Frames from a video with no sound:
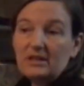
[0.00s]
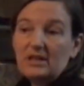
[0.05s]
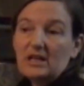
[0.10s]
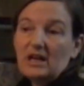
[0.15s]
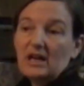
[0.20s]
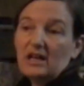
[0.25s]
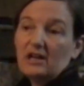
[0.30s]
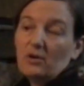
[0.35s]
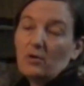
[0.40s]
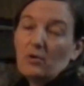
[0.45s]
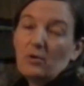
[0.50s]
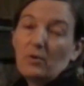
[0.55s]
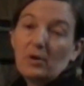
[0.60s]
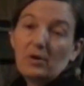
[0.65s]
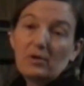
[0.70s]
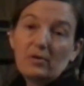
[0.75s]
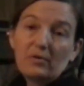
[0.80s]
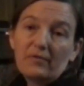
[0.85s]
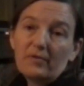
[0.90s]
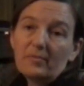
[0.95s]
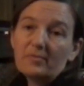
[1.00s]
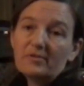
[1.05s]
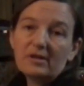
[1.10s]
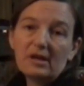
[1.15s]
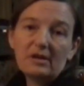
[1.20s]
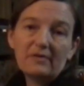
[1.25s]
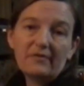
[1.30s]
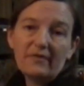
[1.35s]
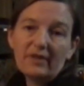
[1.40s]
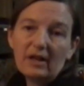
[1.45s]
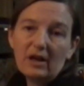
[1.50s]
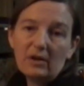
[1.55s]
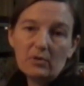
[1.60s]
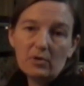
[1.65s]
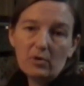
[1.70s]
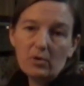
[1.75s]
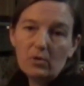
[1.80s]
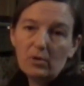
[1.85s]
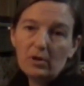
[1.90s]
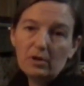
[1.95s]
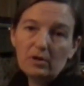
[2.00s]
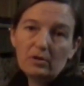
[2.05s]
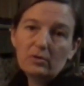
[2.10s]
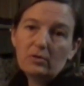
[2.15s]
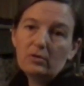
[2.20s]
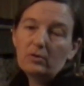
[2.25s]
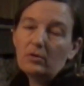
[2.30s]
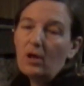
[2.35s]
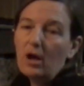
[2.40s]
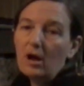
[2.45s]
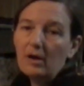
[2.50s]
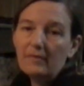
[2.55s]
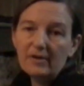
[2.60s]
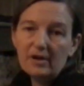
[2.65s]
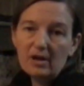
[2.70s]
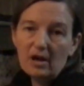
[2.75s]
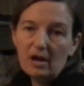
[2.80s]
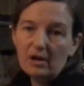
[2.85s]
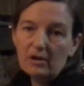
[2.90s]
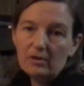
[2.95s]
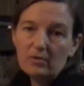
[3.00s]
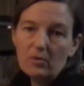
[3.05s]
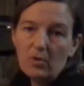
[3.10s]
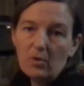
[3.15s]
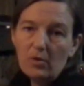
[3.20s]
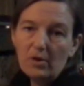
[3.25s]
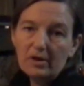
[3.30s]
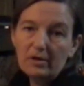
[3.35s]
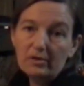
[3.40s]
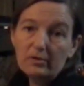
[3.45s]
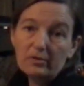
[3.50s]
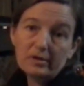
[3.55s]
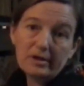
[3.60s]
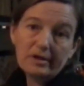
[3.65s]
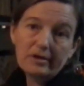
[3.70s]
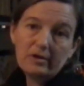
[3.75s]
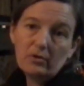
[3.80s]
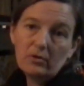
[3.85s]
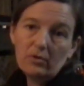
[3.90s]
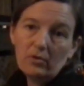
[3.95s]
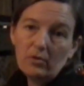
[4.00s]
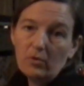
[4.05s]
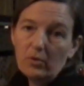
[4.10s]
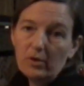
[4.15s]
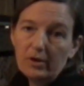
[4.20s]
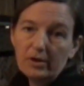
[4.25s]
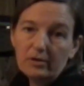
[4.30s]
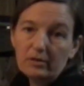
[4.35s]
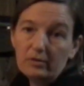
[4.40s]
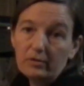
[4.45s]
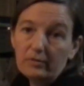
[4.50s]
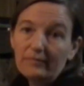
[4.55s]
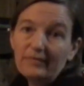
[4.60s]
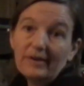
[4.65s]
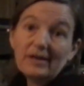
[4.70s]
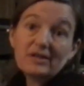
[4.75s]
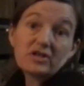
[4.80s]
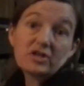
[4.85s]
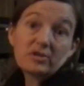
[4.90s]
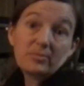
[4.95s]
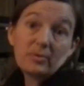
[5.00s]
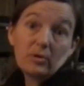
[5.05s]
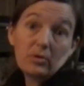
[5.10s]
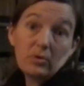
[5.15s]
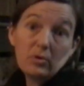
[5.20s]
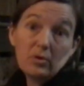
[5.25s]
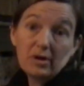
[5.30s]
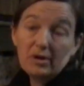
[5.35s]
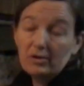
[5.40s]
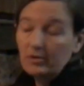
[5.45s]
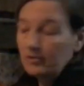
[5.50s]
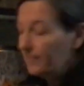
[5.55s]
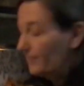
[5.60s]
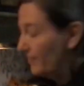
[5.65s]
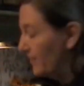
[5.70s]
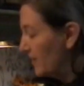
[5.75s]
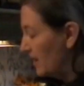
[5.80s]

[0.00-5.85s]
any kind of oil, from sunflower oil, avocado oil, canola oil, vegetable oil,